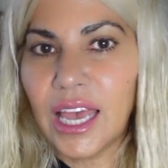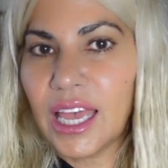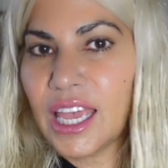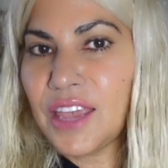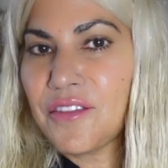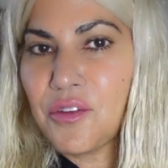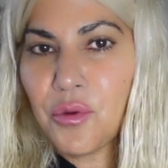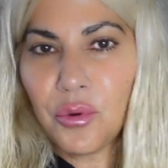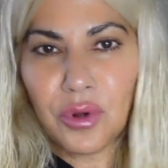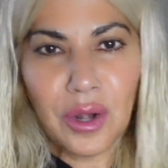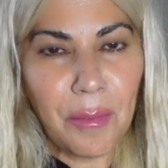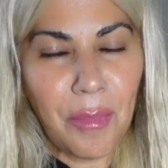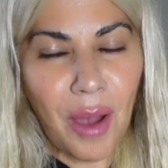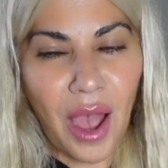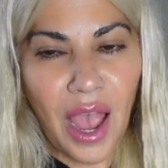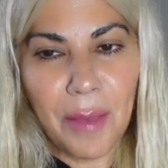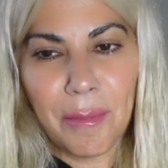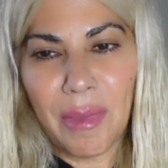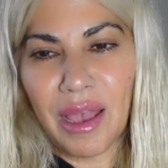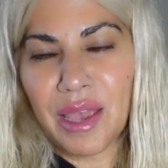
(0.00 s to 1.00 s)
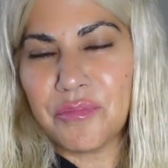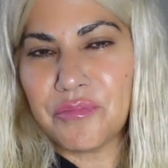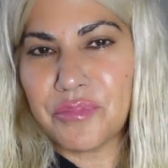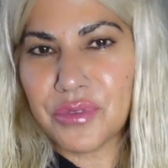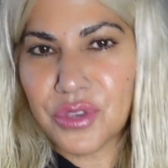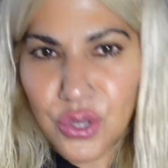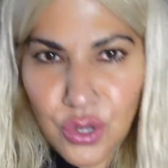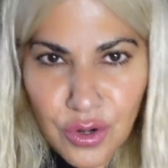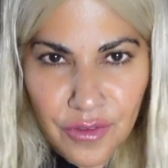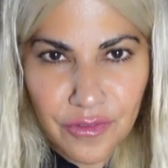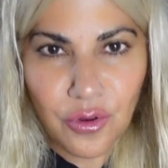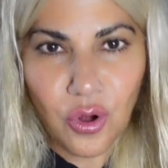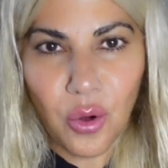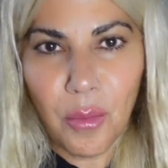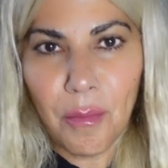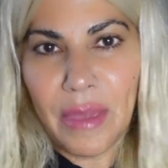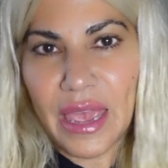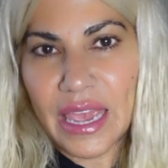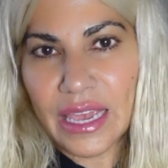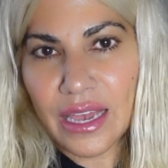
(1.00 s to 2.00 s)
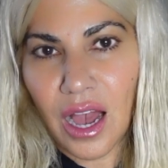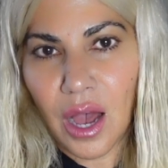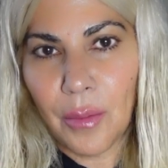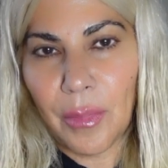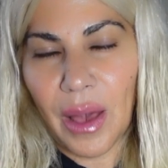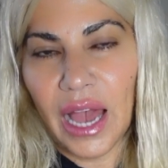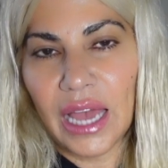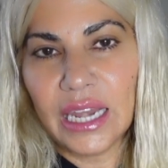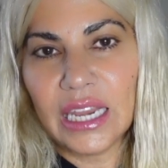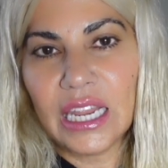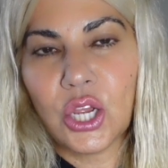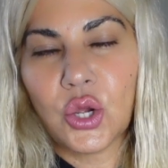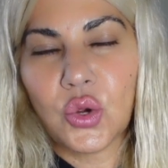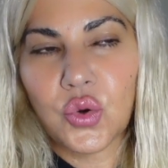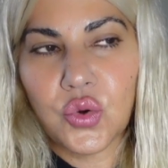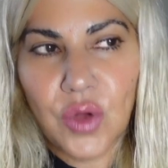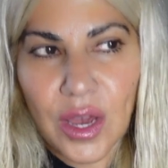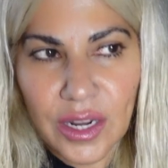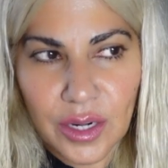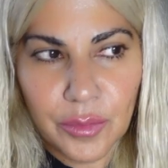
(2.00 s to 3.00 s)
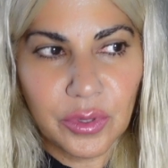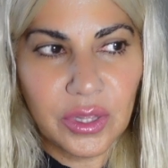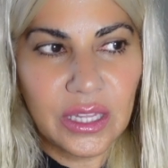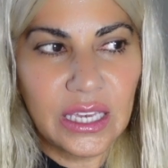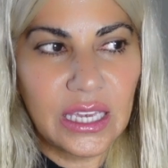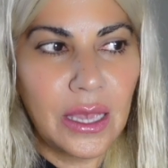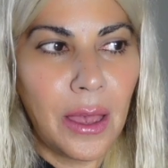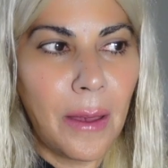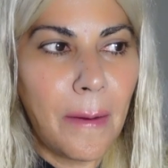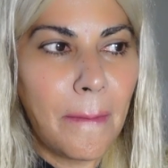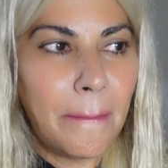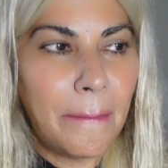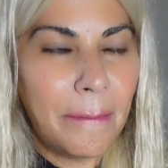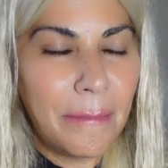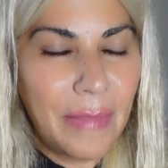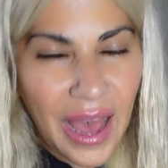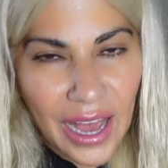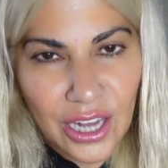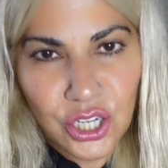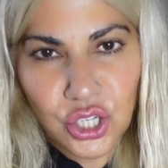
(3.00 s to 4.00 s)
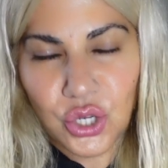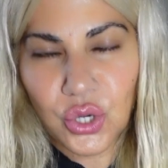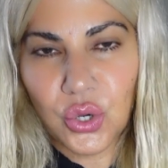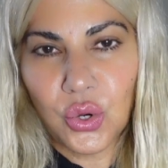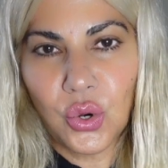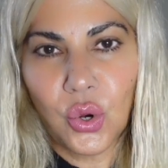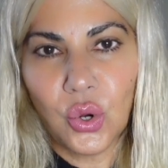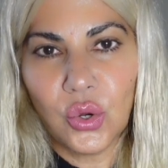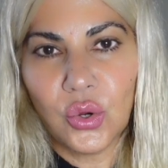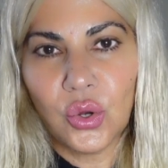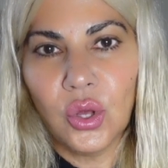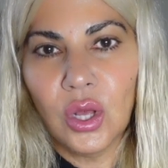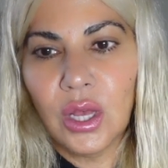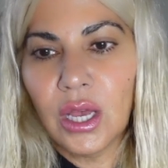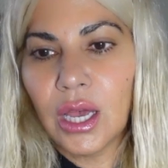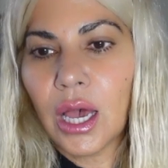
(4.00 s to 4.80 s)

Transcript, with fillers: if you wanna buy my beautiful makeup and incredibly magical,